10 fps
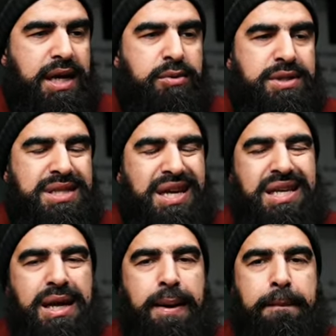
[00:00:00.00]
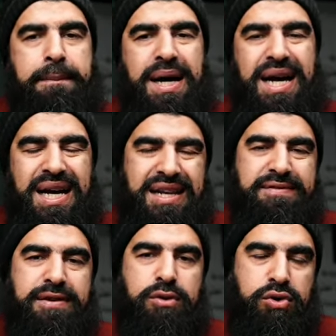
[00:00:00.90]
I would say
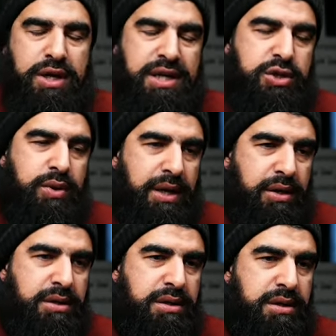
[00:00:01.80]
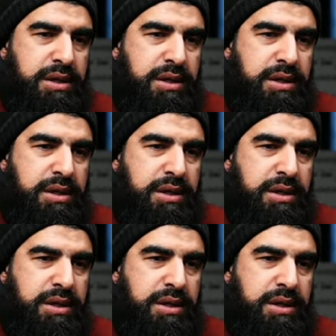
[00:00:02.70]
Ma'arif al Quran is quite long.